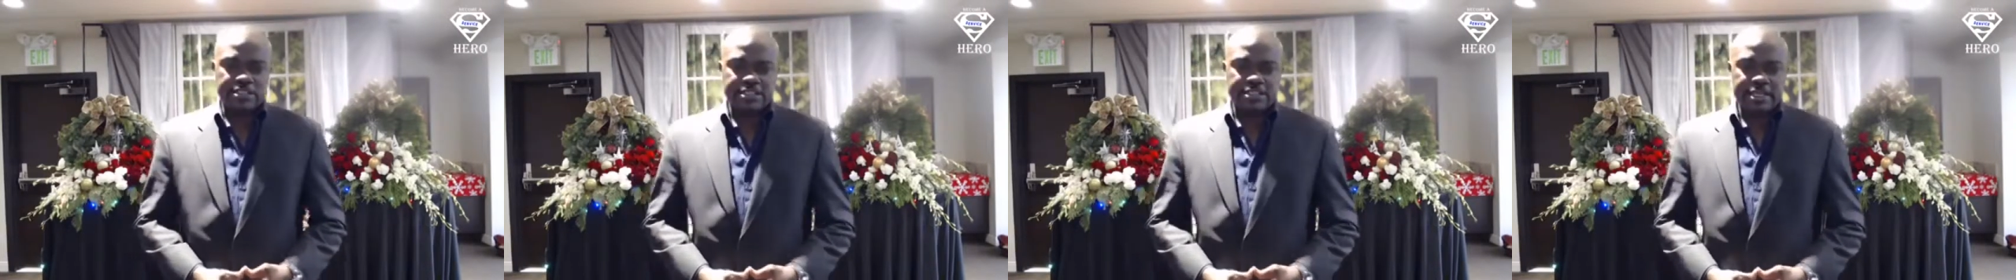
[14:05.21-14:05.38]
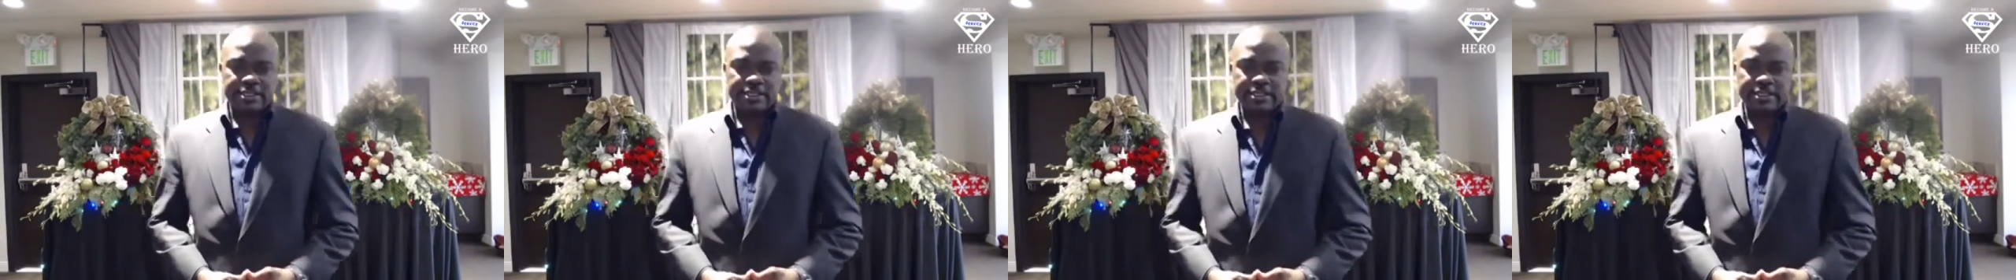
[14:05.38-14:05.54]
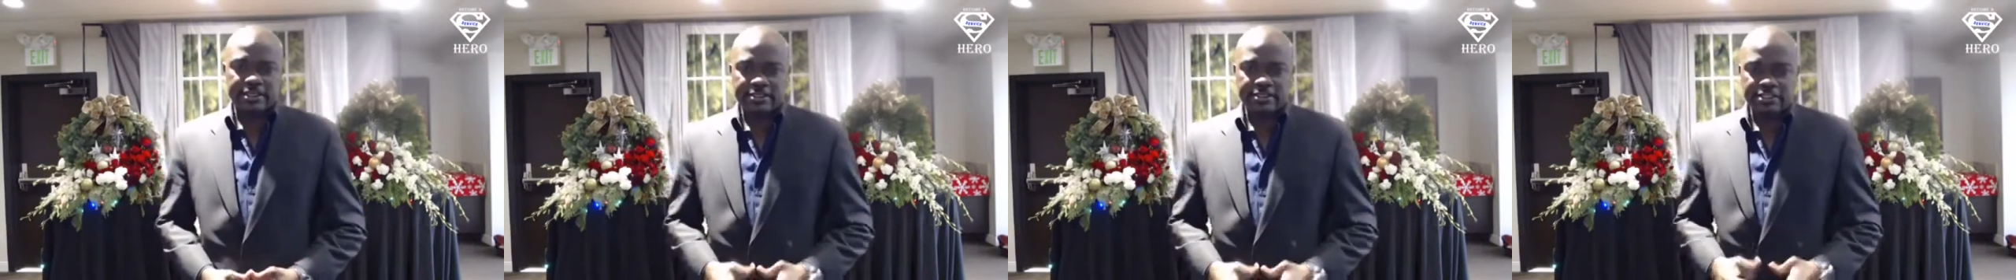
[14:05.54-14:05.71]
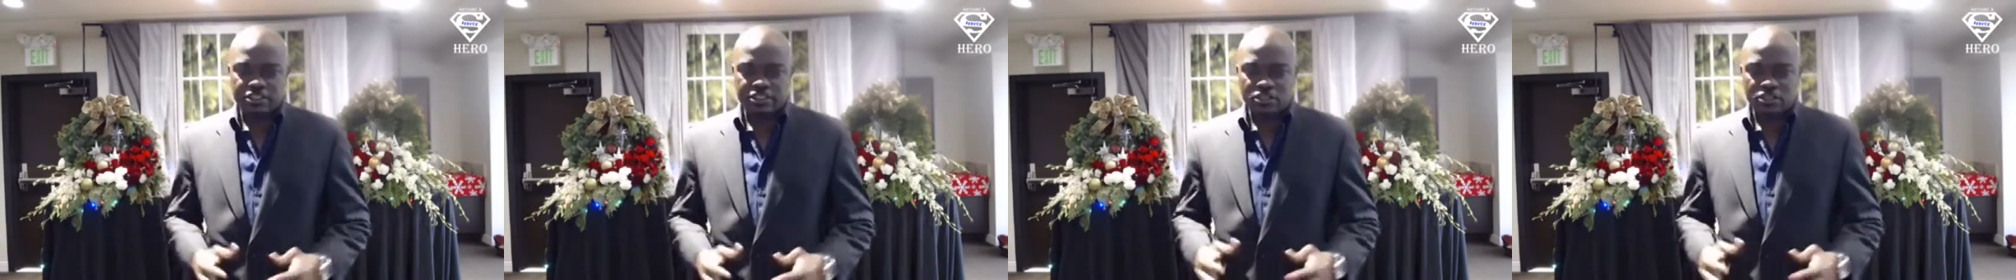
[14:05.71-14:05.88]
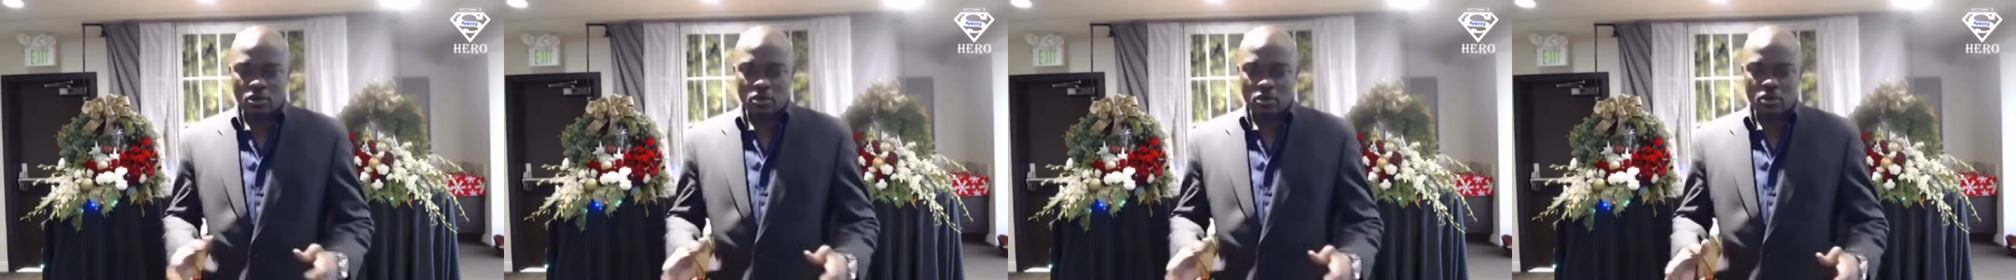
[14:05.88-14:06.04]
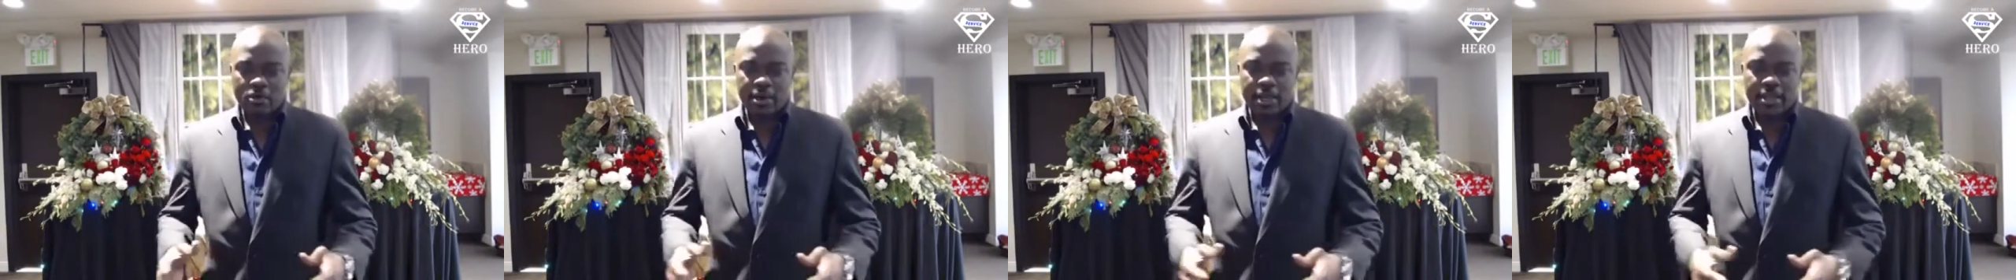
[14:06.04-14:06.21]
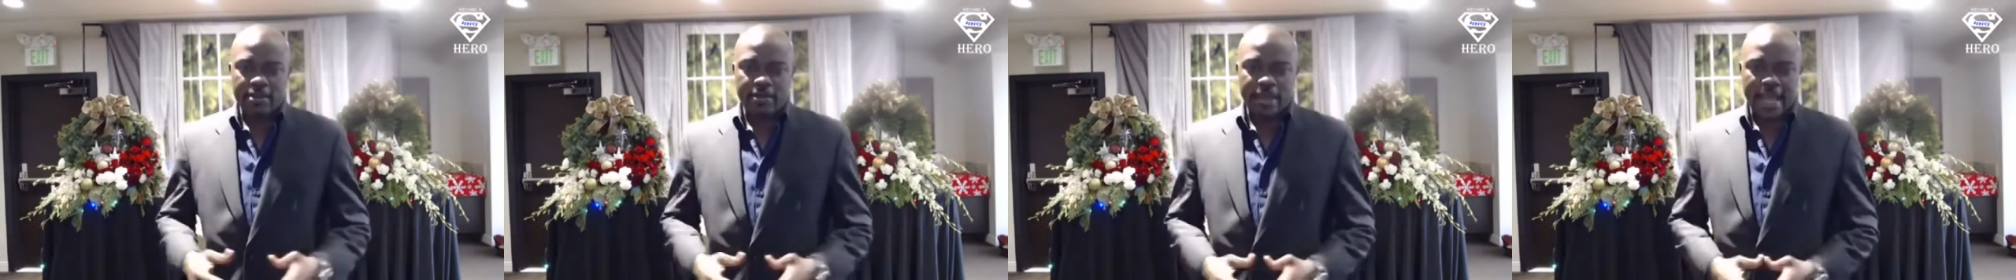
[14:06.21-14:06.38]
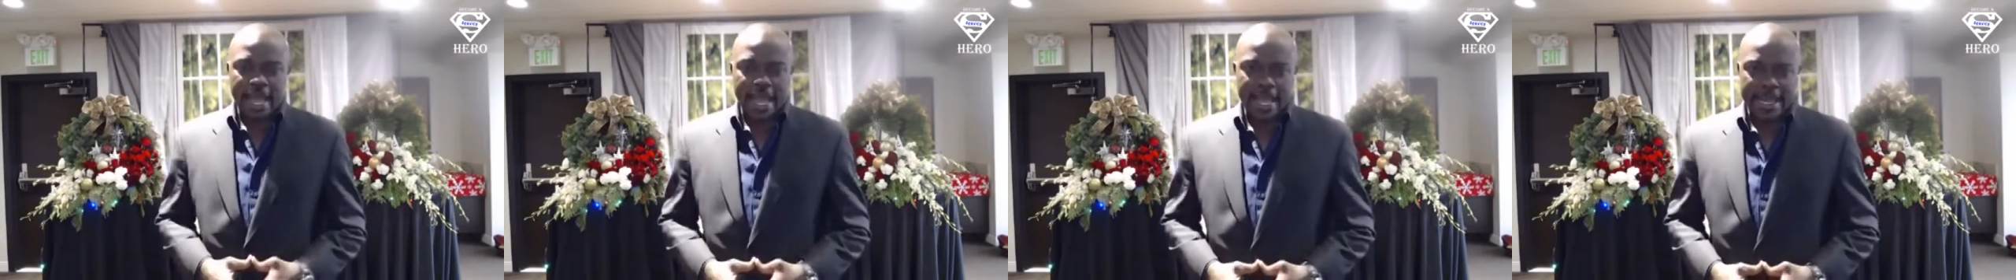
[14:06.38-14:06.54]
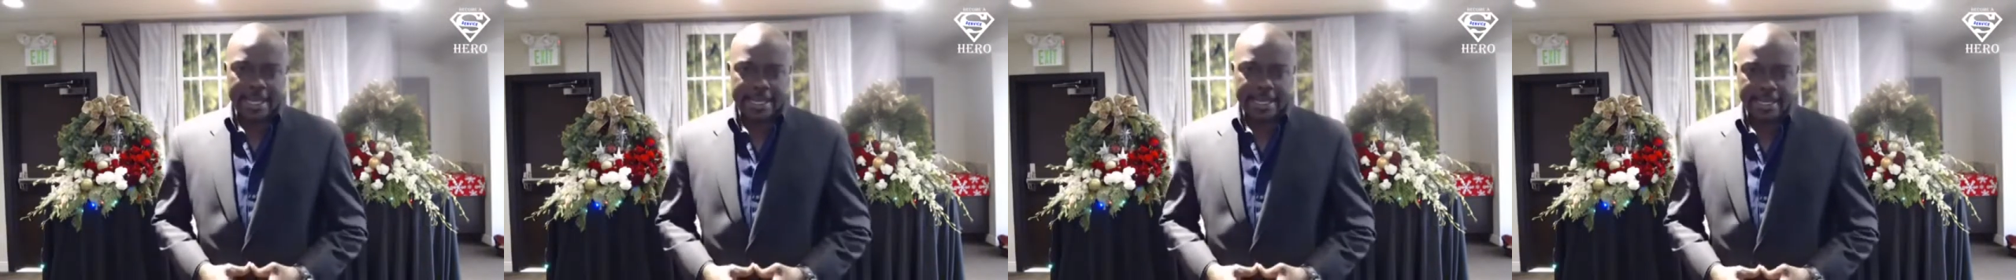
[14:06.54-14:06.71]
said that there's no greater
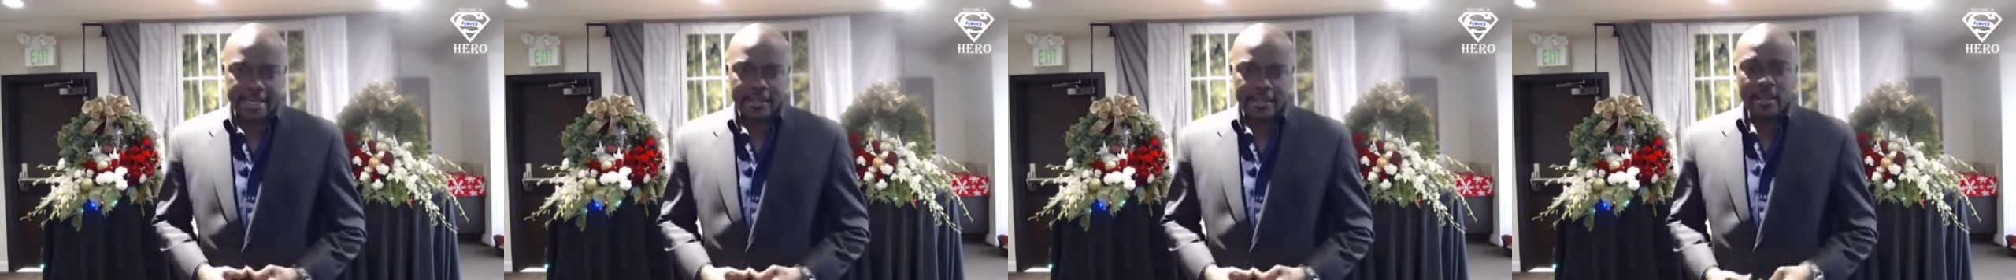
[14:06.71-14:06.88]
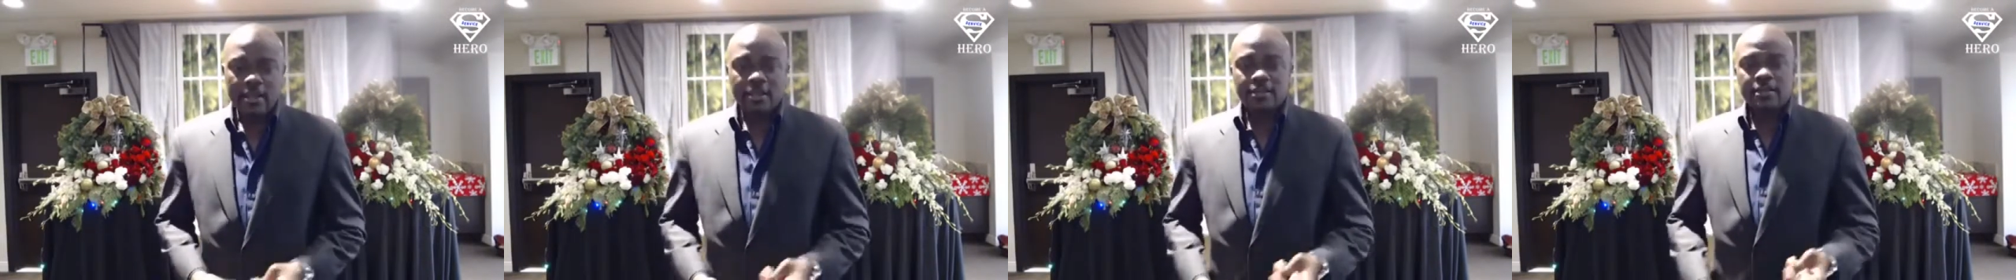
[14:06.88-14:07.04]
agony